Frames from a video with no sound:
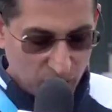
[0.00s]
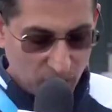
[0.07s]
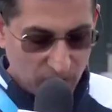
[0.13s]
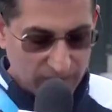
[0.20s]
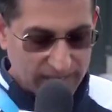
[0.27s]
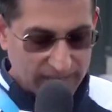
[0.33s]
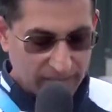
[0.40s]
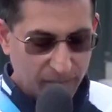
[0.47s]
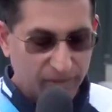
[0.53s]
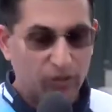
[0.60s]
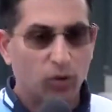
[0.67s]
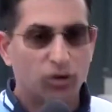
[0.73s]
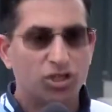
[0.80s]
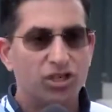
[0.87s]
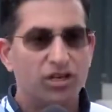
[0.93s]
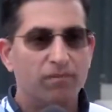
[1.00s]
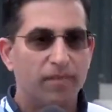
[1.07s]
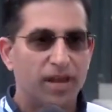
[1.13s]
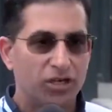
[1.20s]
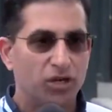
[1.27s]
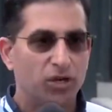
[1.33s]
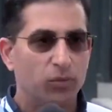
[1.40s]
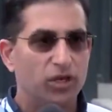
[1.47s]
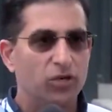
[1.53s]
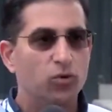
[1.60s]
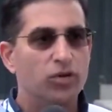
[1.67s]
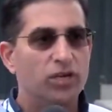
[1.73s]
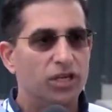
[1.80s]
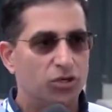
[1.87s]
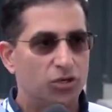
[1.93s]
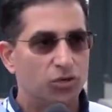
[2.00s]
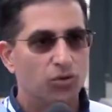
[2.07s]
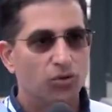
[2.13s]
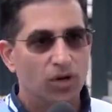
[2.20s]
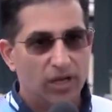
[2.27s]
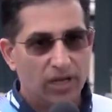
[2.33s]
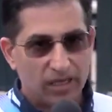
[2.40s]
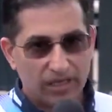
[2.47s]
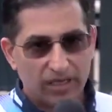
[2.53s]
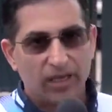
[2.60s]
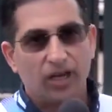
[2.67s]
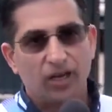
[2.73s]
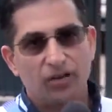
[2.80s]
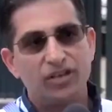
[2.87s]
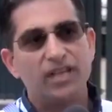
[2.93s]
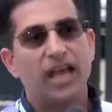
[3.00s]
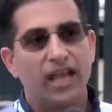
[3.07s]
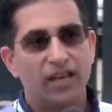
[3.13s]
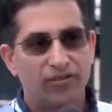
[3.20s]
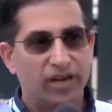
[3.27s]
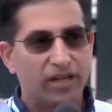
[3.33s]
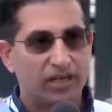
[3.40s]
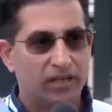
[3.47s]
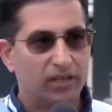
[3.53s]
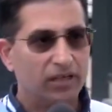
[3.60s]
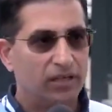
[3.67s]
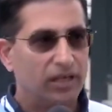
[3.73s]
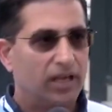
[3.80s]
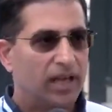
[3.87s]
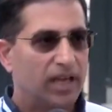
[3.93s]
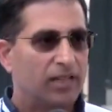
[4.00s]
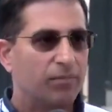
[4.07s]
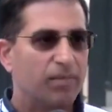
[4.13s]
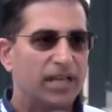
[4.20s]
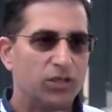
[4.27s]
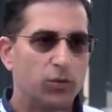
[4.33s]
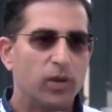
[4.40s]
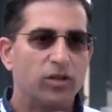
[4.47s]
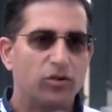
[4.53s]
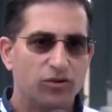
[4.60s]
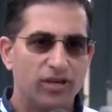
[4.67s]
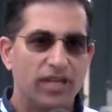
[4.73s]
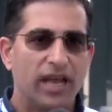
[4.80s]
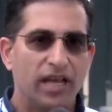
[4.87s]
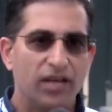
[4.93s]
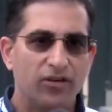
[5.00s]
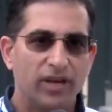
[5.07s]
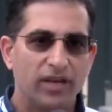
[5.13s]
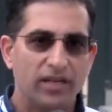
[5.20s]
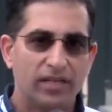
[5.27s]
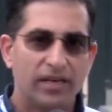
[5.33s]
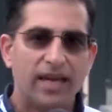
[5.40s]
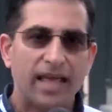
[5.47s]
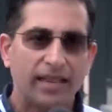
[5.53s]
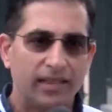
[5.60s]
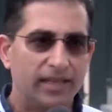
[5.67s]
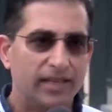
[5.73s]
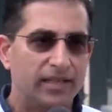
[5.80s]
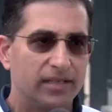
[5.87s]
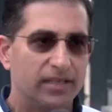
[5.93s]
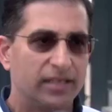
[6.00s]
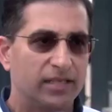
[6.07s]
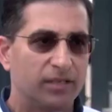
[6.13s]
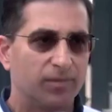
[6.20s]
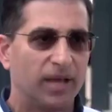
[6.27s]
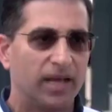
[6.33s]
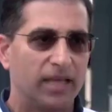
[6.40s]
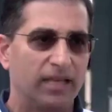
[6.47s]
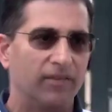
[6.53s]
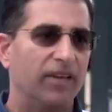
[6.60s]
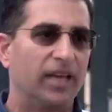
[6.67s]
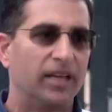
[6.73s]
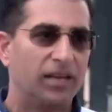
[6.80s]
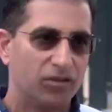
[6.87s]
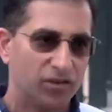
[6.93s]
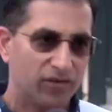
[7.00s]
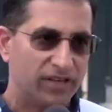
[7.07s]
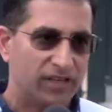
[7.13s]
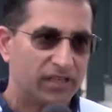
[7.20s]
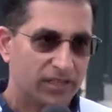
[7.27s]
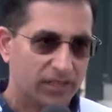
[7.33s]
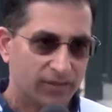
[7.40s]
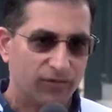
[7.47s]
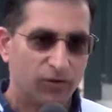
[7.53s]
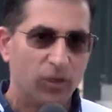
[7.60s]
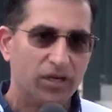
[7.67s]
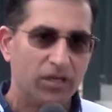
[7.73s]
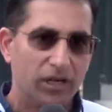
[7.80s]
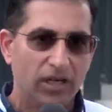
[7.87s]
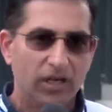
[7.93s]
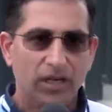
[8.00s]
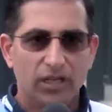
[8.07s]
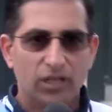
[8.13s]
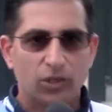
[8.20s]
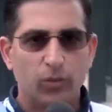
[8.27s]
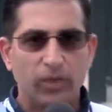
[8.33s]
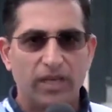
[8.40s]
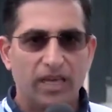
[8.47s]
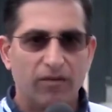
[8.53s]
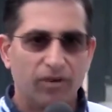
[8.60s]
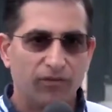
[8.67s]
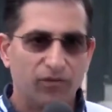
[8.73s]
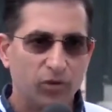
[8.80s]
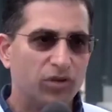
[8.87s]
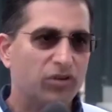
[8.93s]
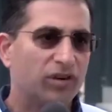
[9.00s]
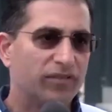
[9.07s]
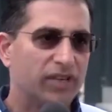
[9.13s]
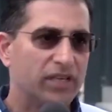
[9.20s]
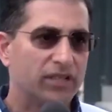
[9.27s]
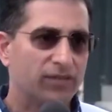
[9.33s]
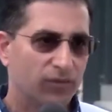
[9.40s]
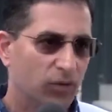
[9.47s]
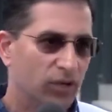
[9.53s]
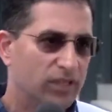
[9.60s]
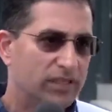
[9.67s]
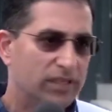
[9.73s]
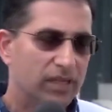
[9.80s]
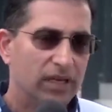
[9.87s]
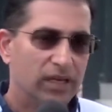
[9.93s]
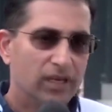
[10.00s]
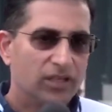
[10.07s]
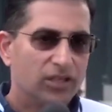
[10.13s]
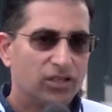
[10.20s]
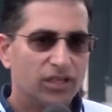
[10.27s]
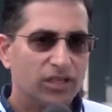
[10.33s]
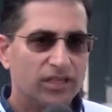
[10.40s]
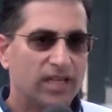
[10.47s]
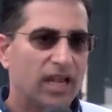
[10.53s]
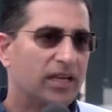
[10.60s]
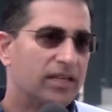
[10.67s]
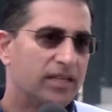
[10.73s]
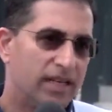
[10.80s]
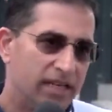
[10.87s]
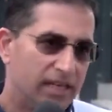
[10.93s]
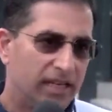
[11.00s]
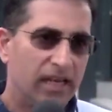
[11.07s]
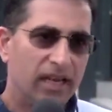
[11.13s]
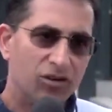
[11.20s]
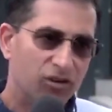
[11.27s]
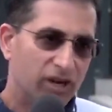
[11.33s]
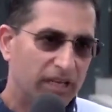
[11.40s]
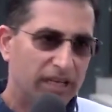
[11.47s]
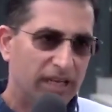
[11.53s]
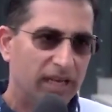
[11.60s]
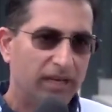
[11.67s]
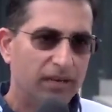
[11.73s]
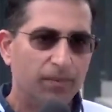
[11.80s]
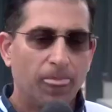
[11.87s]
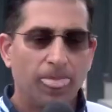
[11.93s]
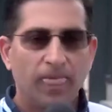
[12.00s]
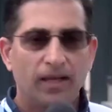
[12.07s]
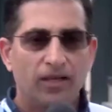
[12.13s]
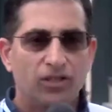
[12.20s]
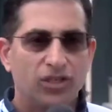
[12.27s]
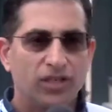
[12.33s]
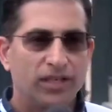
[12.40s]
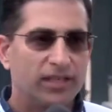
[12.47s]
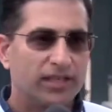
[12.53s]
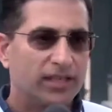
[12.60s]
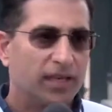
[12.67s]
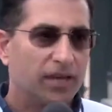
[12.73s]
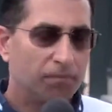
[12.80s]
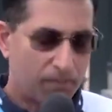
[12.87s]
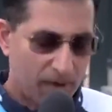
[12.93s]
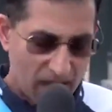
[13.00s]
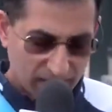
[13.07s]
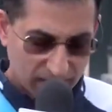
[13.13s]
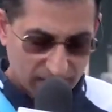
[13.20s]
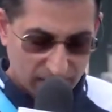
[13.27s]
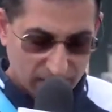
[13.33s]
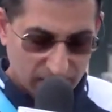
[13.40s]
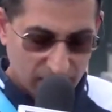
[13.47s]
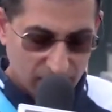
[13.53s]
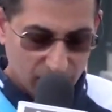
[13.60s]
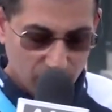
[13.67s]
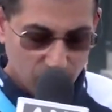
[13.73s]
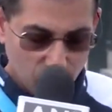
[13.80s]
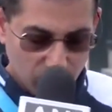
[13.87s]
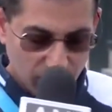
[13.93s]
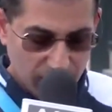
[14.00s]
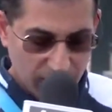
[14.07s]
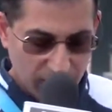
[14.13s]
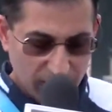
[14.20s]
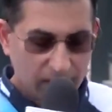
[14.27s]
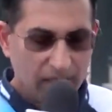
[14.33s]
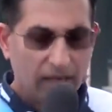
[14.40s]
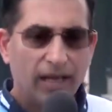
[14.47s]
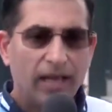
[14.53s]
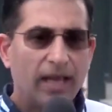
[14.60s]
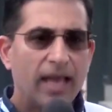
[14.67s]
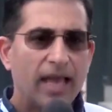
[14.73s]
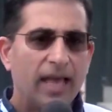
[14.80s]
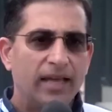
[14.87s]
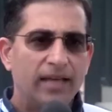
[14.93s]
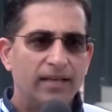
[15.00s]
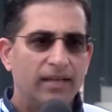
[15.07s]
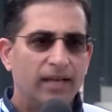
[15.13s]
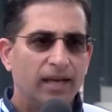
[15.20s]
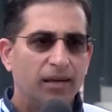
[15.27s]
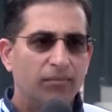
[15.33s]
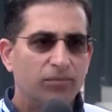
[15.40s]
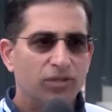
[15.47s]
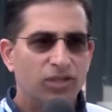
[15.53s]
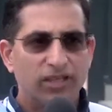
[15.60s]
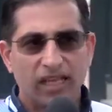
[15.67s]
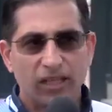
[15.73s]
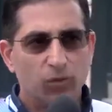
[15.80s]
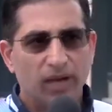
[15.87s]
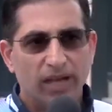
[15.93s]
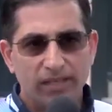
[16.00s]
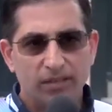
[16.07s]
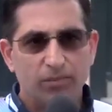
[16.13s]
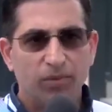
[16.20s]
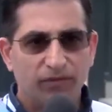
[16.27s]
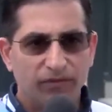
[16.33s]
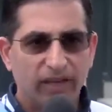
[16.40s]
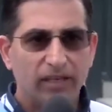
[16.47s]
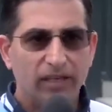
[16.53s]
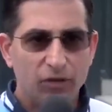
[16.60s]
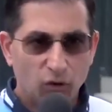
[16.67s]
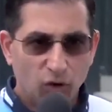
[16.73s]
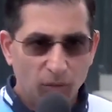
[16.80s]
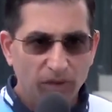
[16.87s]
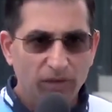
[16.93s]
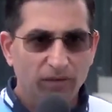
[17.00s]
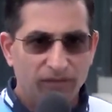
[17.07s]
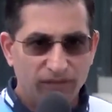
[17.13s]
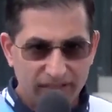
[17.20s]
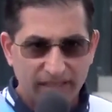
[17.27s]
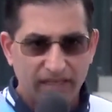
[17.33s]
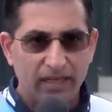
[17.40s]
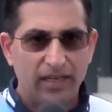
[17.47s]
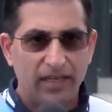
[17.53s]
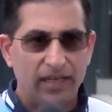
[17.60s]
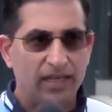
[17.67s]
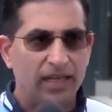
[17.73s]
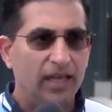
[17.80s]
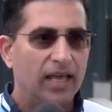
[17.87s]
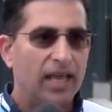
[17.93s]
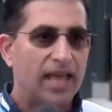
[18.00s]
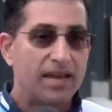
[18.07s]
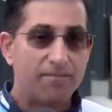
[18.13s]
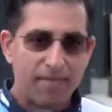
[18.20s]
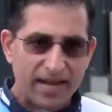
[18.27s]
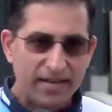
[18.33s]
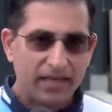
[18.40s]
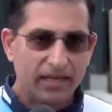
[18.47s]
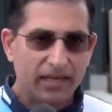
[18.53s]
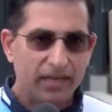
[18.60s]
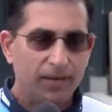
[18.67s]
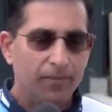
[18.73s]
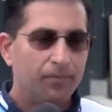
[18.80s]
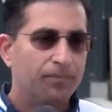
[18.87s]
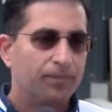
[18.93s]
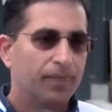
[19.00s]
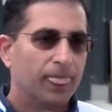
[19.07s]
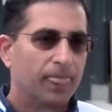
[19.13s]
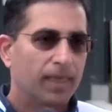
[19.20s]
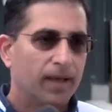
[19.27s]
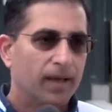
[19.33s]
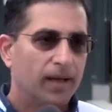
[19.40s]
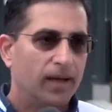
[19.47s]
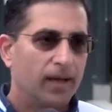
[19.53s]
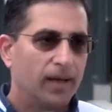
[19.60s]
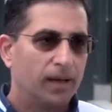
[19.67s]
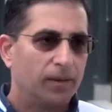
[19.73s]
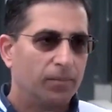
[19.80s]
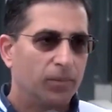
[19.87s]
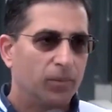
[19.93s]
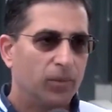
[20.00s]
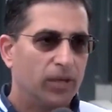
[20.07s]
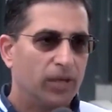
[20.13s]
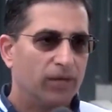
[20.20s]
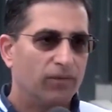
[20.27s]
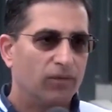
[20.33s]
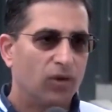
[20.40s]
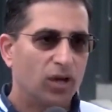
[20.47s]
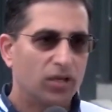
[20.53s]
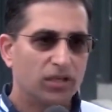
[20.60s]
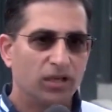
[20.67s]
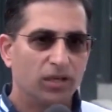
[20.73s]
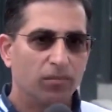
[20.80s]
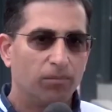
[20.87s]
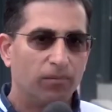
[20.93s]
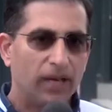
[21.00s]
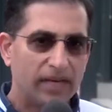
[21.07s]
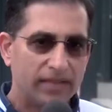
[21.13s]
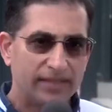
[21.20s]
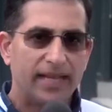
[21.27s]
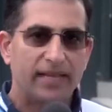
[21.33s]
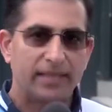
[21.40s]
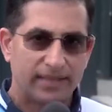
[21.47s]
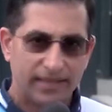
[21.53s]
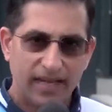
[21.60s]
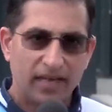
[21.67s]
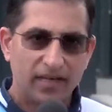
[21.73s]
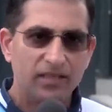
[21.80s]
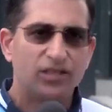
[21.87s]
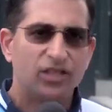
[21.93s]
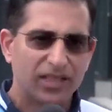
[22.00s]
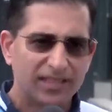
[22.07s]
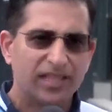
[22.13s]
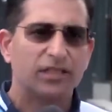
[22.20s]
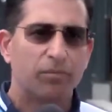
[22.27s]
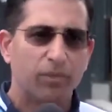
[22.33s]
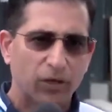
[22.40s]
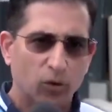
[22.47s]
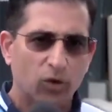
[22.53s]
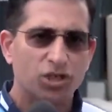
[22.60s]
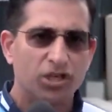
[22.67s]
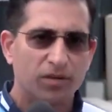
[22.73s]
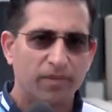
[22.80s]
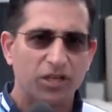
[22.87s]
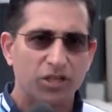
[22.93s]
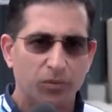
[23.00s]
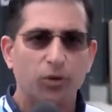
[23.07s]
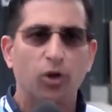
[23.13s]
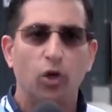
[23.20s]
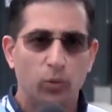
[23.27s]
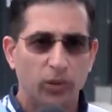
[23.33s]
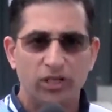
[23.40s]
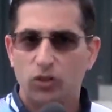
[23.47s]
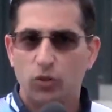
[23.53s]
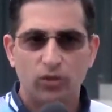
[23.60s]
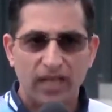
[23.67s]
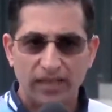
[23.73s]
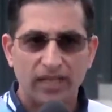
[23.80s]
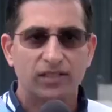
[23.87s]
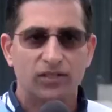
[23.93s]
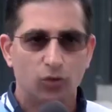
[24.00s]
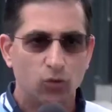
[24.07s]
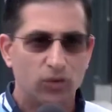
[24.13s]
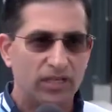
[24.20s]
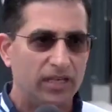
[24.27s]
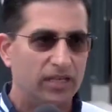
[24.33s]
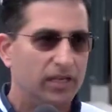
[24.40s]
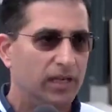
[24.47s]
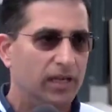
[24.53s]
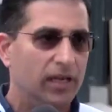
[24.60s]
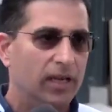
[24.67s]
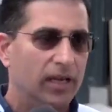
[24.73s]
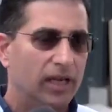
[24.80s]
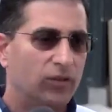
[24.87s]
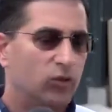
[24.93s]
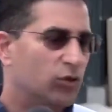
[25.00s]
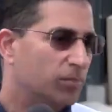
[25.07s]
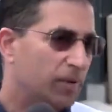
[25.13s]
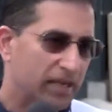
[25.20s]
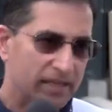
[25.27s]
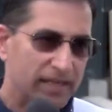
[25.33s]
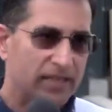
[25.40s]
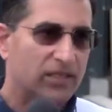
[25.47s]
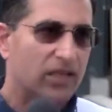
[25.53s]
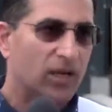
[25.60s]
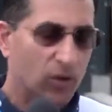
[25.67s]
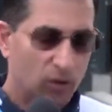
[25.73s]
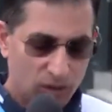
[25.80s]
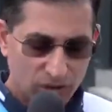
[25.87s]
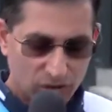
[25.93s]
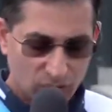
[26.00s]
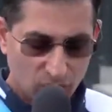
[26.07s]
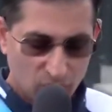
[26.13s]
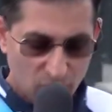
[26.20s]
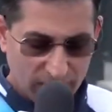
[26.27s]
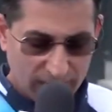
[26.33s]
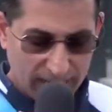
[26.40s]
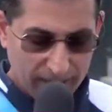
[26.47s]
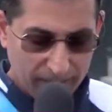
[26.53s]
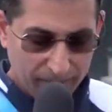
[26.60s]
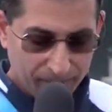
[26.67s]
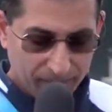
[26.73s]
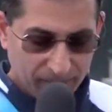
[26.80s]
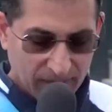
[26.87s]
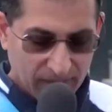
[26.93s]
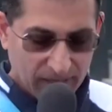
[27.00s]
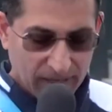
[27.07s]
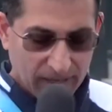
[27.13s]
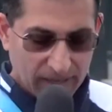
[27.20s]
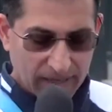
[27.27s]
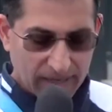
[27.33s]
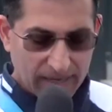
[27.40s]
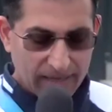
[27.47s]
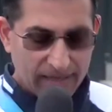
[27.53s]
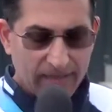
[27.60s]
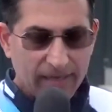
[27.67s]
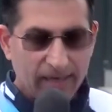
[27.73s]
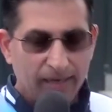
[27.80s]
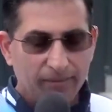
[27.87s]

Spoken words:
was, as a precautionary measure, we do need to rehydrate her. And the best way to rehydrate an athlete is by giving an intravenous fluid. So we gave her a few intravenous fluids. She started eating and drinking. She's passed urine, and she's otherwise perfectly normal, physically and medically. We've got her blood tests done just as a precautionary measure. We always do that. That's a routine. And those blood tests are also okay. And